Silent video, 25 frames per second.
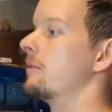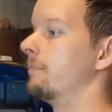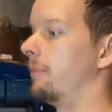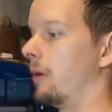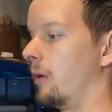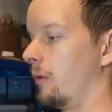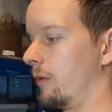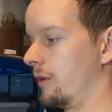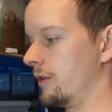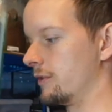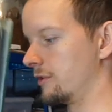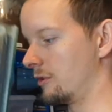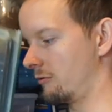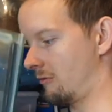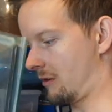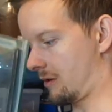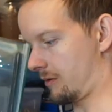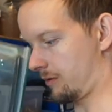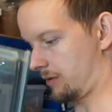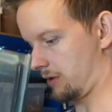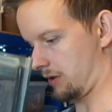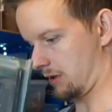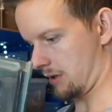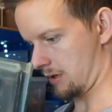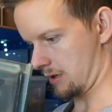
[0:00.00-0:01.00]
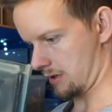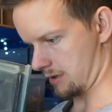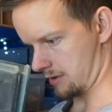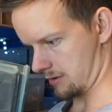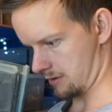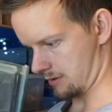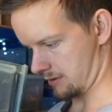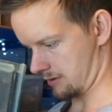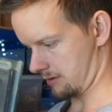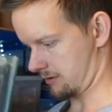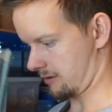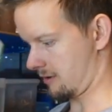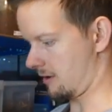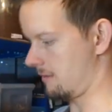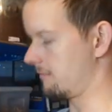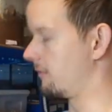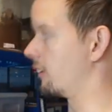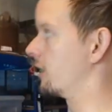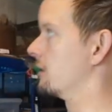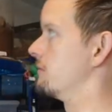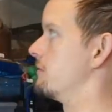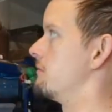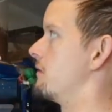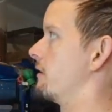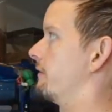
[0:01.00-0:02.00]
pokers are out. I'm not
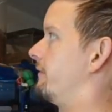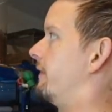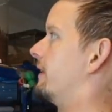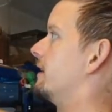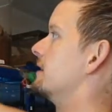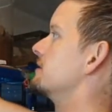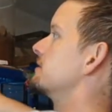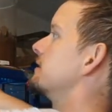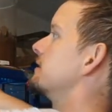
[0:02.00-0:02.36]
going to put my fingers